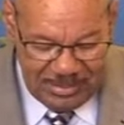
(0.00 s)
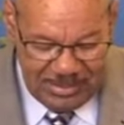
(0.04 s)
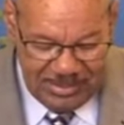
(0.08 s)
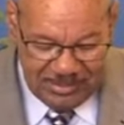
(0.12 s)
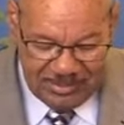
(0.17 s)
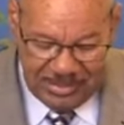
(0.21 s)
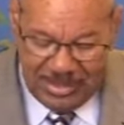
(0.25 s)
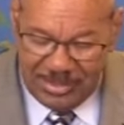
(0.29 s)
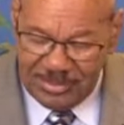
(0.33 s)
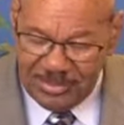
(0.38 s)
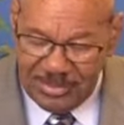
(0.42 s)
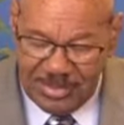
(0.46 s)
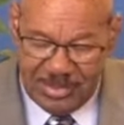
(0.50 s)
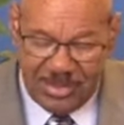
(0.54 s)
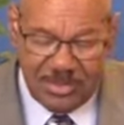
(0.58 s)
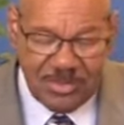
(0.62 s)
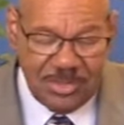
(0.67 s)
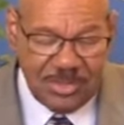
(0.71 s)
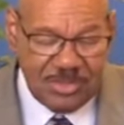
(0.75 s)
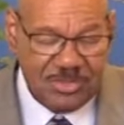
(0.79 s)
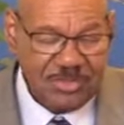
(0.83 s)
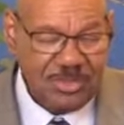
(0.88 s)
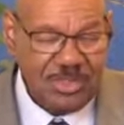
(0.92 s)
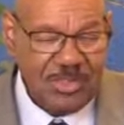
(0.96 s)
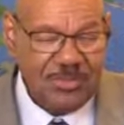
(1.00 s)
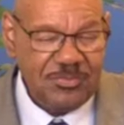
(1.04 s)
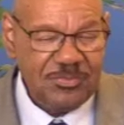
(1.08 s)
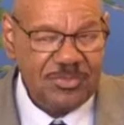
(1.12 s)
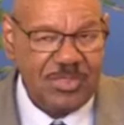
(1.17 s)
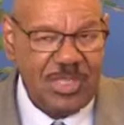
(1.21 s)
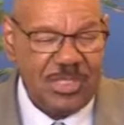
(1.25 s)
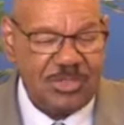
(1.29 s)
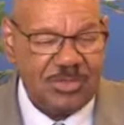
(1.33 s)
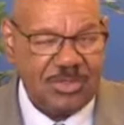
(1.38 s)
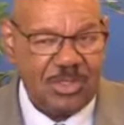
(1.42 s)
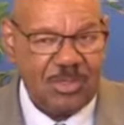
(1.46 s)
like the Indian chief
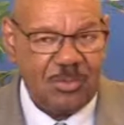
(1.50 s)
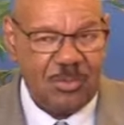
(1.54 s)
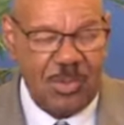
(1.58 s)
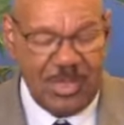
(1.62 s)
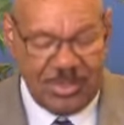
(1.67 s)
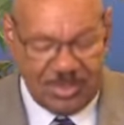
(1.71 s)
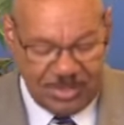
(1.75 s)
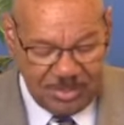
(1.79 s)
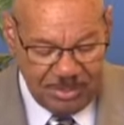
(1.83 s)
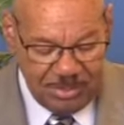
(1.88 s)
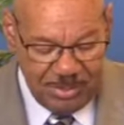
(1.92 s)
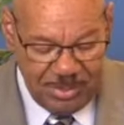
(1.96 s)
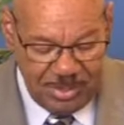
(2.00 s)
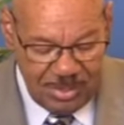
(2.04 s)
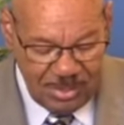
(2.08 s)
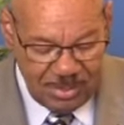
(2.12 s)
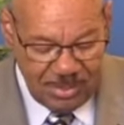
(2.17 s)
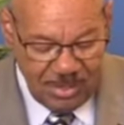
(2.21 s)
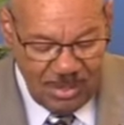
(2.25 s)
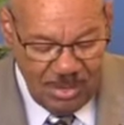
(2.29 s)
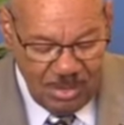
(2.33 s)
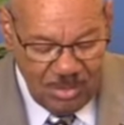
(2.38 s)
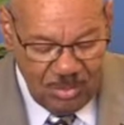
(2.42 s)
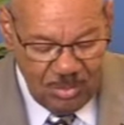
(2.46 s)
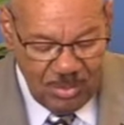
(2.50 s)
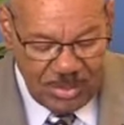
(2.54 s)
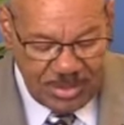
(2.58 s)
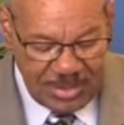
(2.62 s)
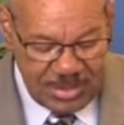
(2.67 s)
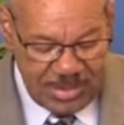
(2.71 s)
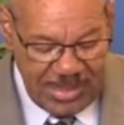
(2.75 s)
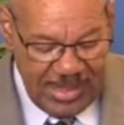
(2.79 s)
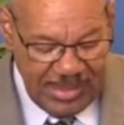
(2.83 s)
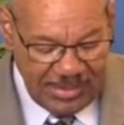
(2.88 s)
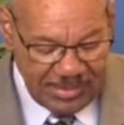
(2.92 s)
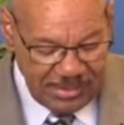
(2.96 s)
said, the Great Spirit would
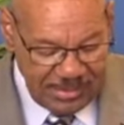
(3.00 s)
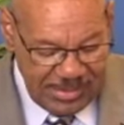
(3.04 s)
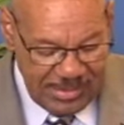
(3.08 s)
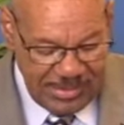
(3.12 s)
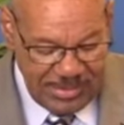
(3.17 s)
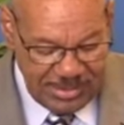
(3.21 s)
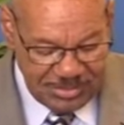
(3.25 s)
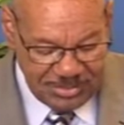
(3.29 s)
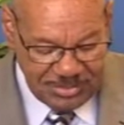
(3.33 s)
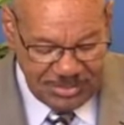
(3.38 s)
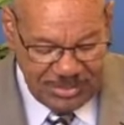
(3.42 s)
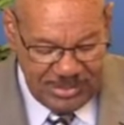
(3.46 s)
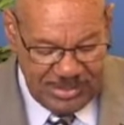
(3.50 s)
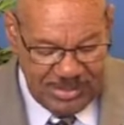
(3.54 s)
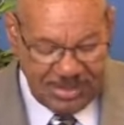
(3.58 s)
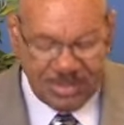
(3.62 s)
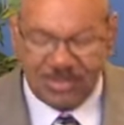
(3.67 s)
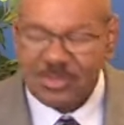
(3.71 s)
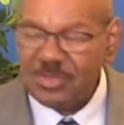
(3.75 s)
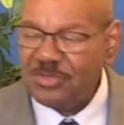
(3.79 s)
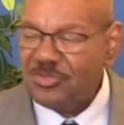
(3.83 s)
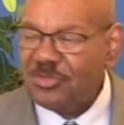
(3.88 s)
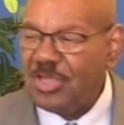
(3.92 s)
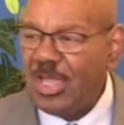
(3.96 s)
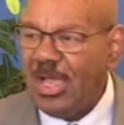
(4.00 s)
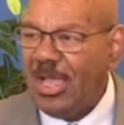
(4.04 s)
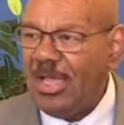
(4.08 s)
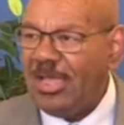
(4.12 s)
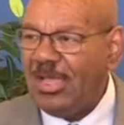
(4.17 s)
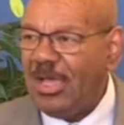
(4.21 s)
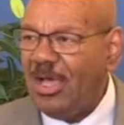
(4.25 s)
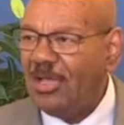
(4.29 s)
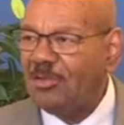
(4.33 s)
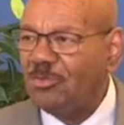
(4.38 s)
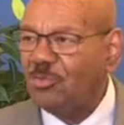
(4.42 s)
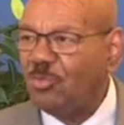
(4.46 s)
not let us take this guy
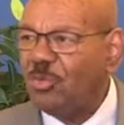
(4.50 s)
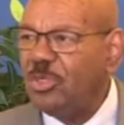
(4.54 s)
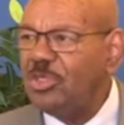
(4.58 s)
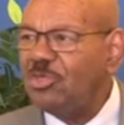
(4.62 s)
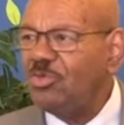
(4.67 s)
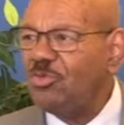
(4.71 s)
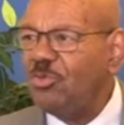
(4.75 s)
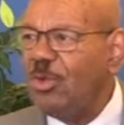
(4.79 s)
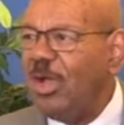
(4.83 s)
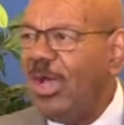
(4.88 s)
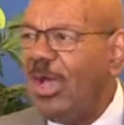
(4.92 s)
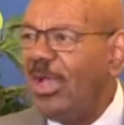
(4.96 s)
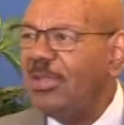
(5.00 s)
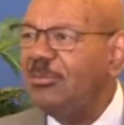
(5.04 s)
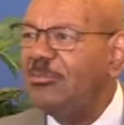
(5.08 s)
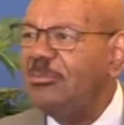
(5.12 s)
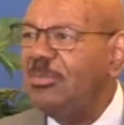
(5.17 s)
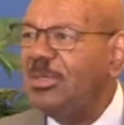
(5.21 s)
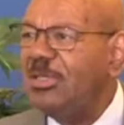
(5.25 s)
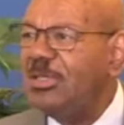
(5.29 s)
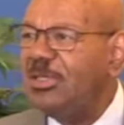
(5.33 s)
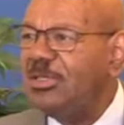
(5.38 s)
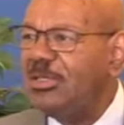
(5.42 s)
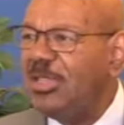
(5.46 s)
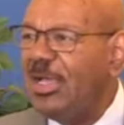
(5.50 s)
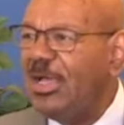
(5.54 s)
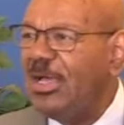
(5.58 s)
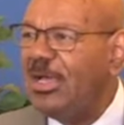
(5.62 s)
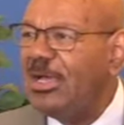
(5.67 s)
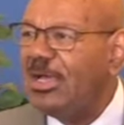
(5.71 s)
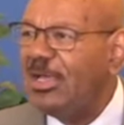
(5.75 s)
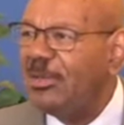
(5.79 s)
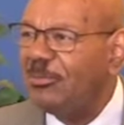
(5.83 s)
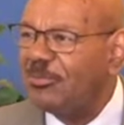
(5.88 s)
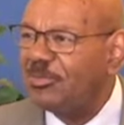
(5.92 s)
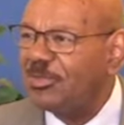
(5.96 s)
out, and we tried many
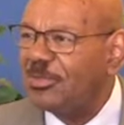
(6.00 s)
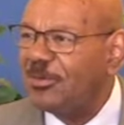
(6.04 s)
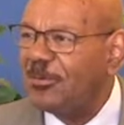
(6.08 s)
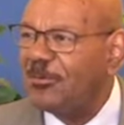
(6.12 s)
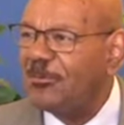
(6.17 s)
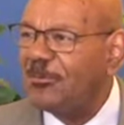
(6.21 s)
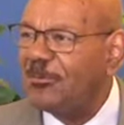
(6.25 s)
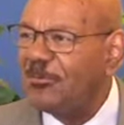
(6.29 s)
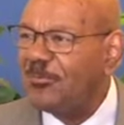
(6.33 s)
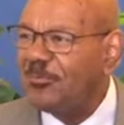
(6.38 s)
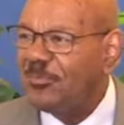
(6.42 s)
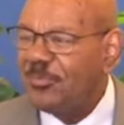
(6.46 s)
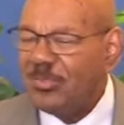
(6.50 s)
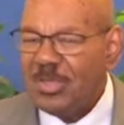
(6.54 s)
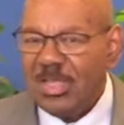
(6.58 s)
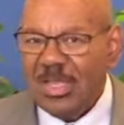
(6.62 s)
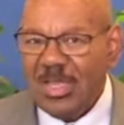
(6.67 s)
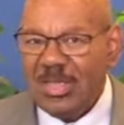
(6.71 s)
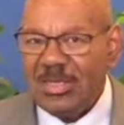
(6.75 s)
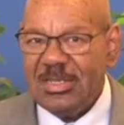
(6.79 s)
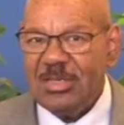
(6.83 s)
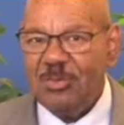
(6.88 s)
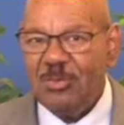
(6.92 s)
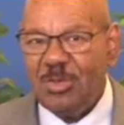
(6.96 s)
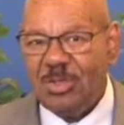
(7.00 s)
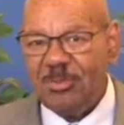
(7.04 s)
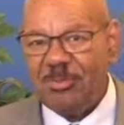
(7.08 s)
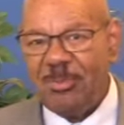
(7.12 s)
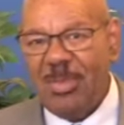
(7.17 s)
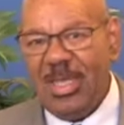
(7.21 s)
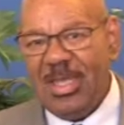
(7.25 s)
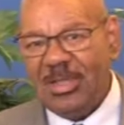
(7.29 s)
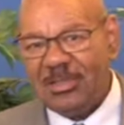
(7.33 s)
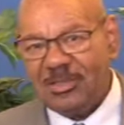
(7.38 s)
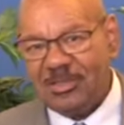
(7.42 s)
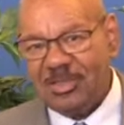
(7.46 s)
times. And he went
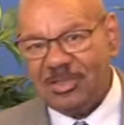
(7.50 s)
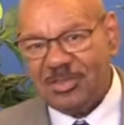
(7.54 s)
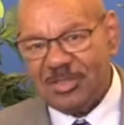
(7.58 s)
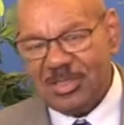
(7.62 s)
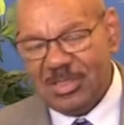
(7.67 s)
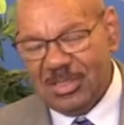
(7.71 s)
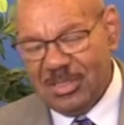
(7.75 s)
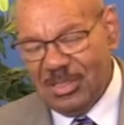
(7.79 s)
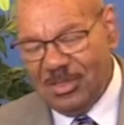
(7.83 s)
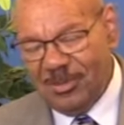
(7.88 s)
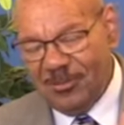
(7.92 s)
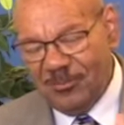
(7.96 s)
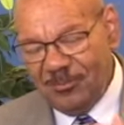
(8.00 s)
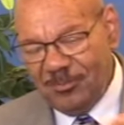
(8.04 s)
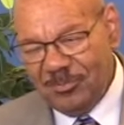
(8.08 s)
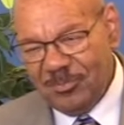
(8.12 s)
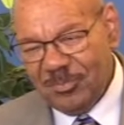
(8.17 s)
back to the